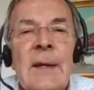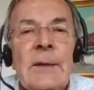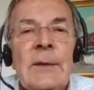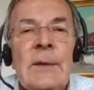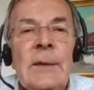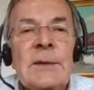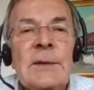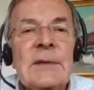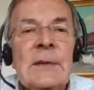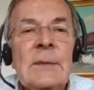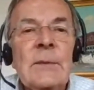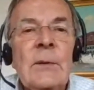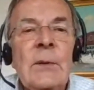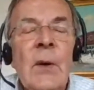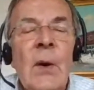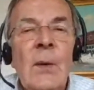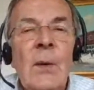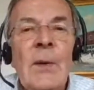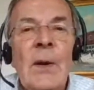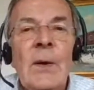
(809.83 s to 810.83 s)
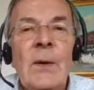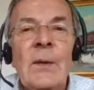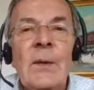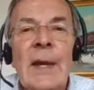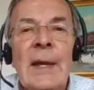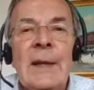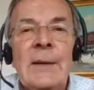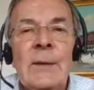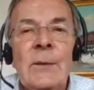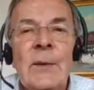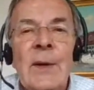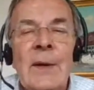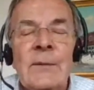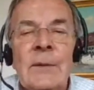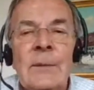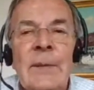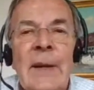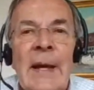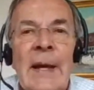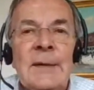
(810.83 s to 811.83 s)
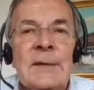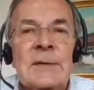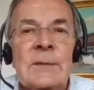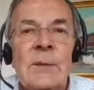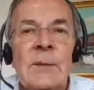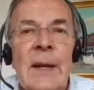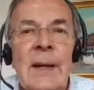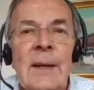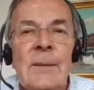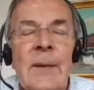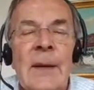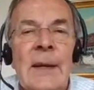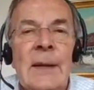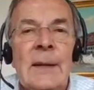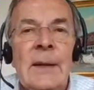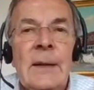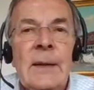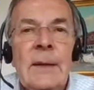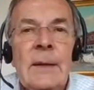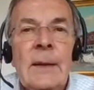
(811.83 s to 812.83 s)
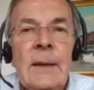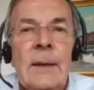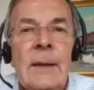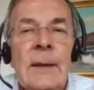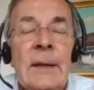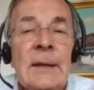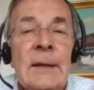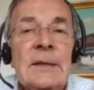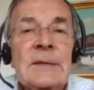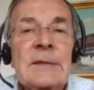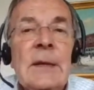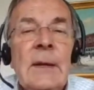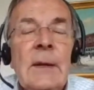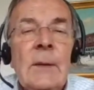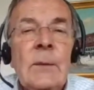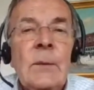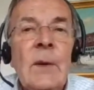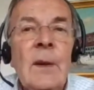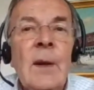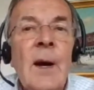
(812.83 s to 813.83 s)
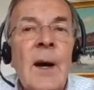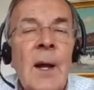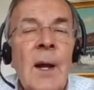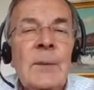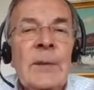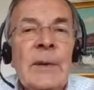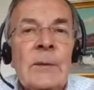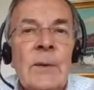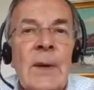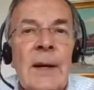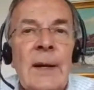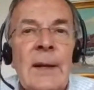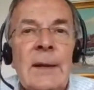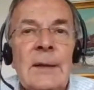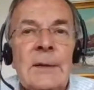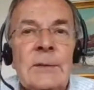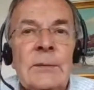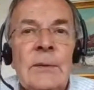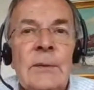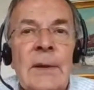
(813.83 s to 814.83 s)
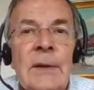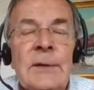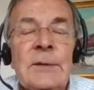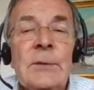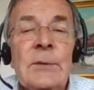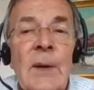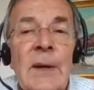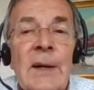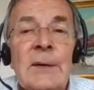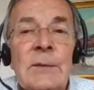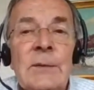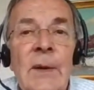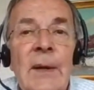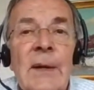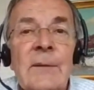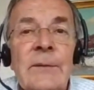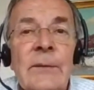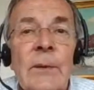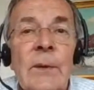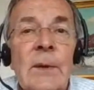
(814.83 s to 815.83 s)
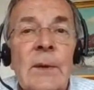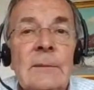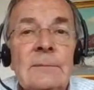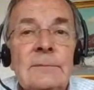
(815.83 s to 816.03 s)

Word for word: Newsom, Cuomo, and whoever Biden's running mate is will all be running in 2024.